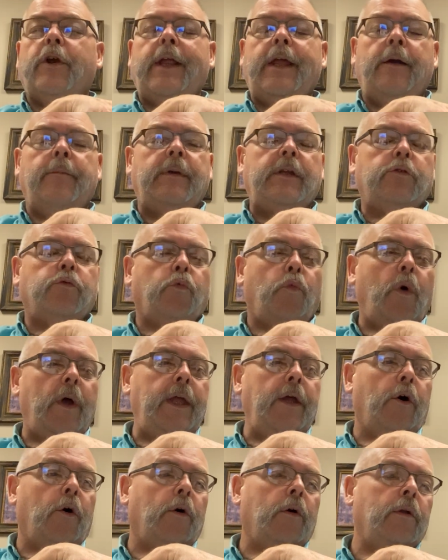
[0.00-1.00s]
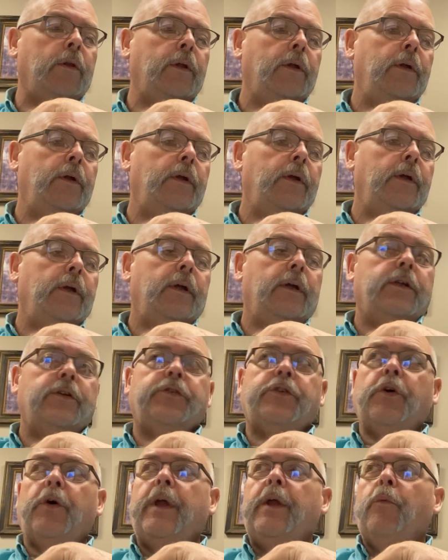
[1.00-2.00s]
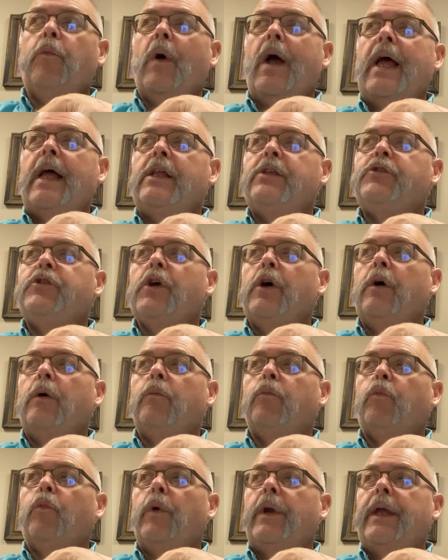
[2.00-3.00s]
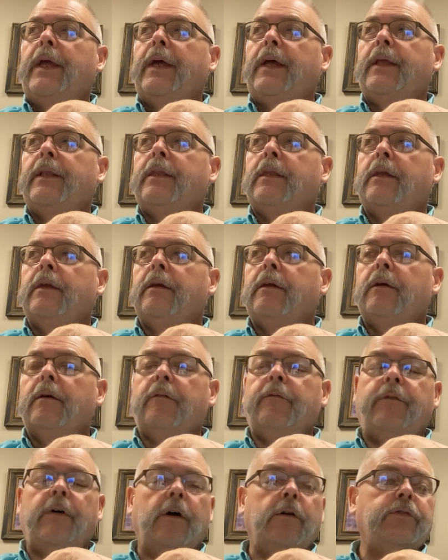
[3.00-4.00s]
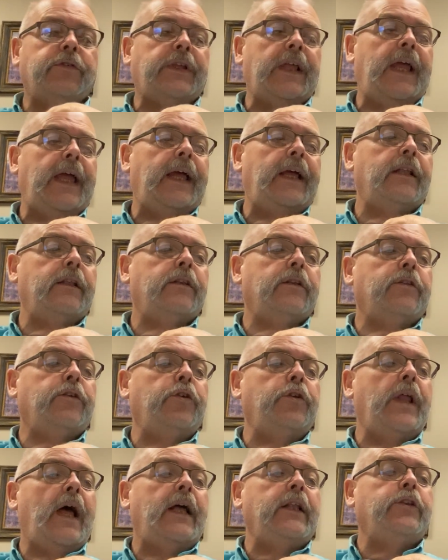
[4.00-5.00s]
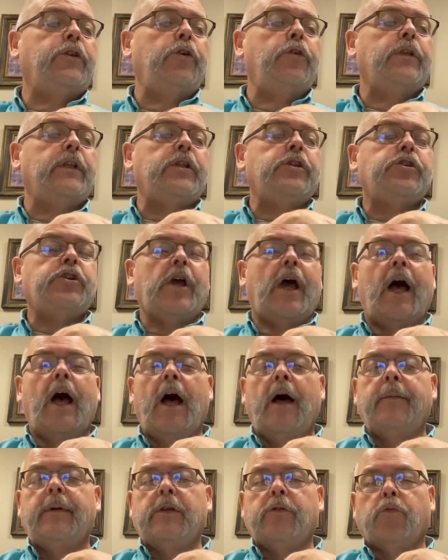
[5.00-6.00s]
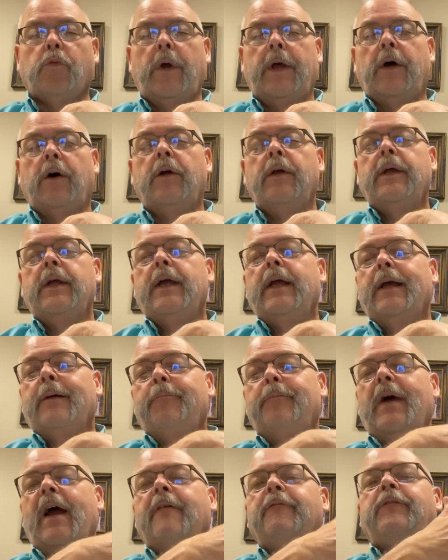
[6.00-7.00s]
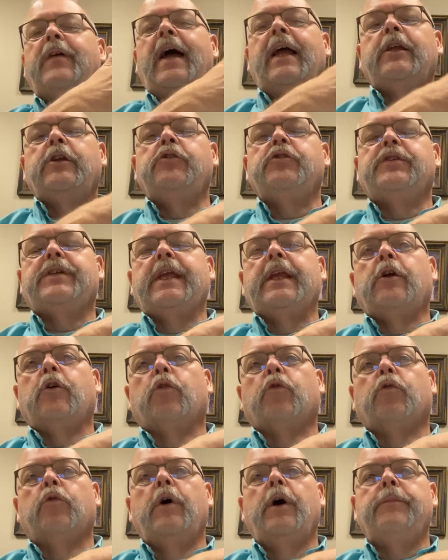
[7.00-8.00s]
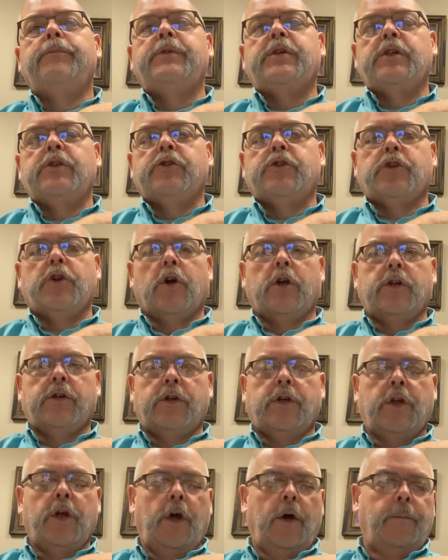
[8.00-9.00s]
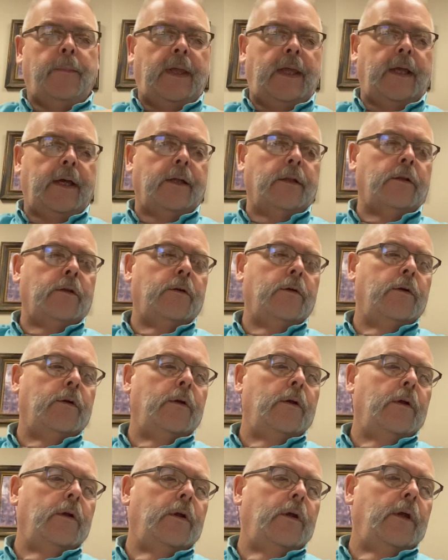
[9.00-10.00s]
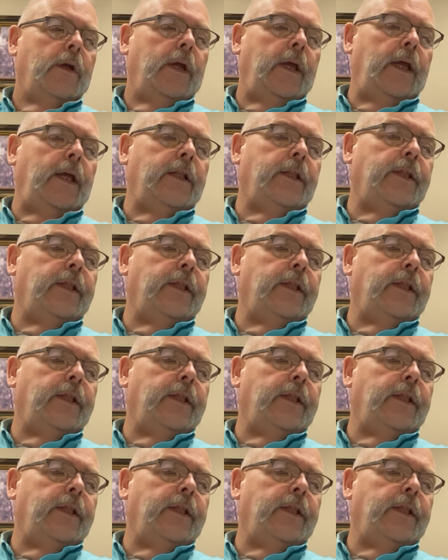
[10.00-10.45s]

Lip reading: him as well. So he winds up with folks that do not do the job as well. Matter of fact, you see corruption start to come into